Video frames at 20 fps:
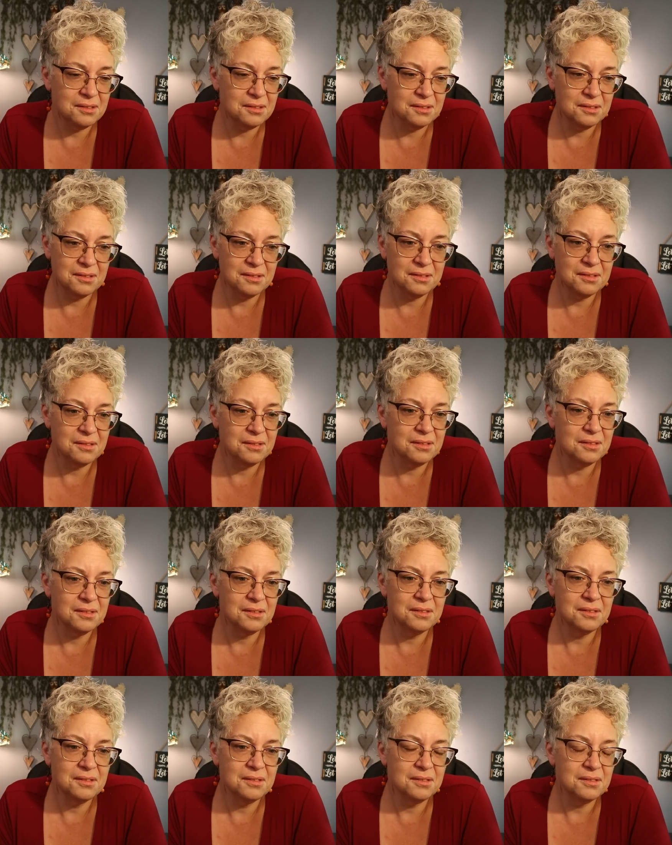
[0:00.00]

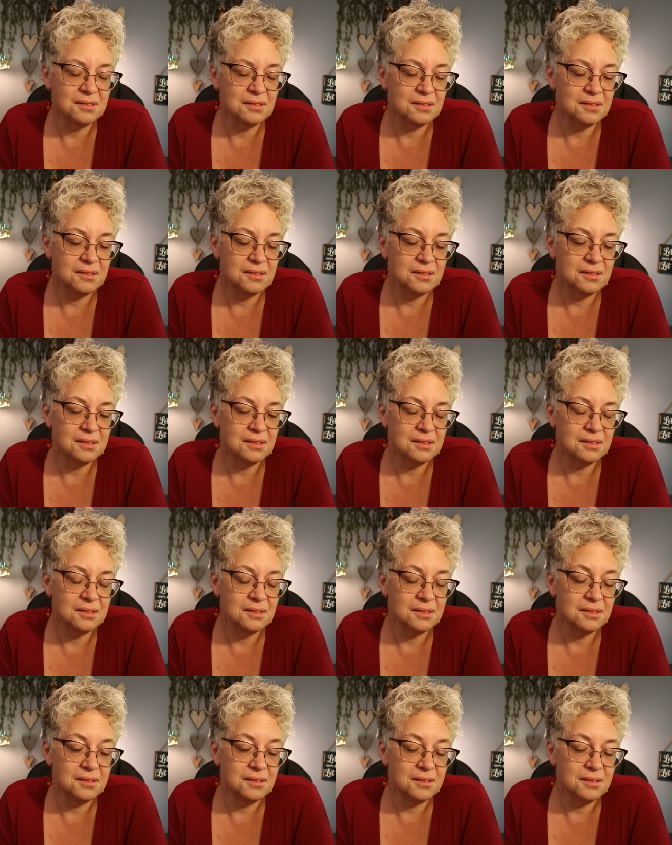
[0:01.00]

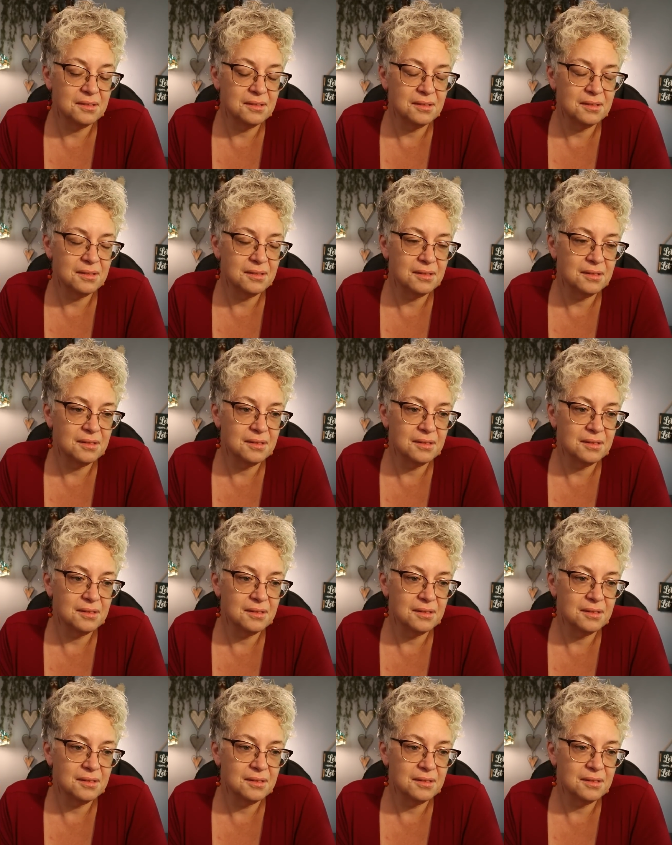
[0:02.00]
(no one is talking)